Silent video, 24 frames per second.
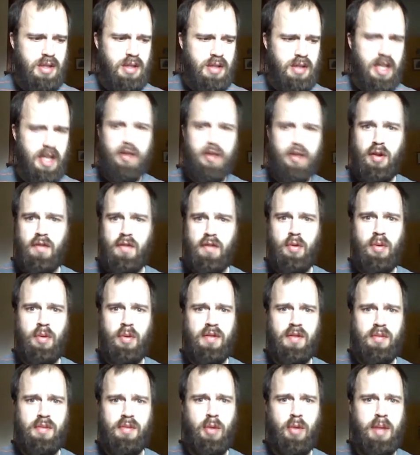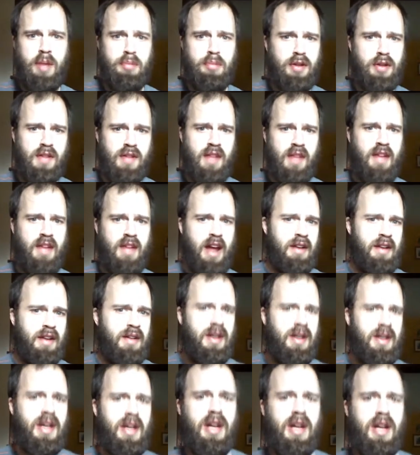Either of the White Bhuts I've had
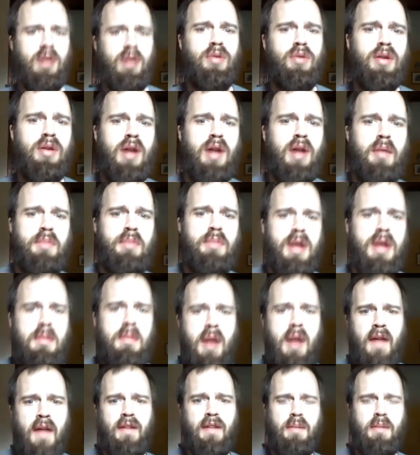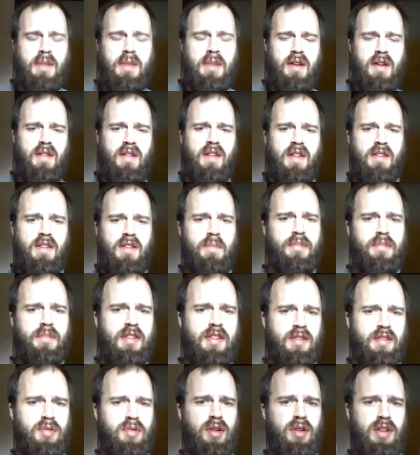were pretty mild compared to this.
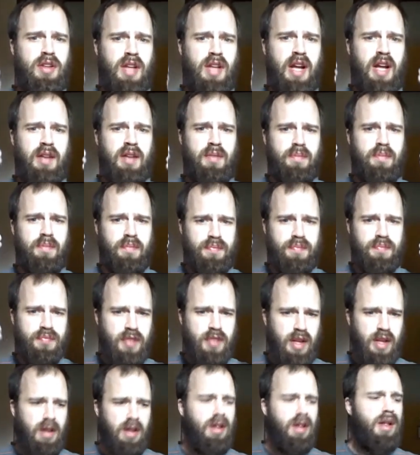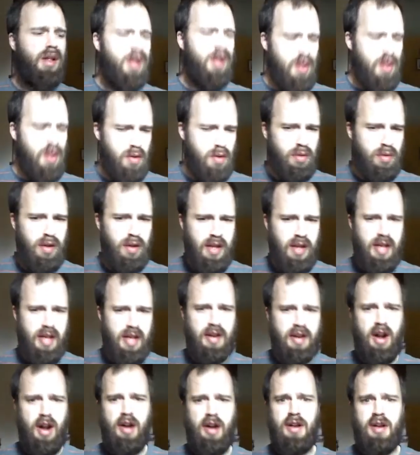This is really hitting
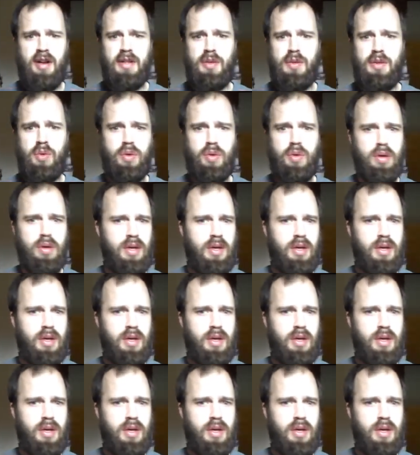hard. Ooh.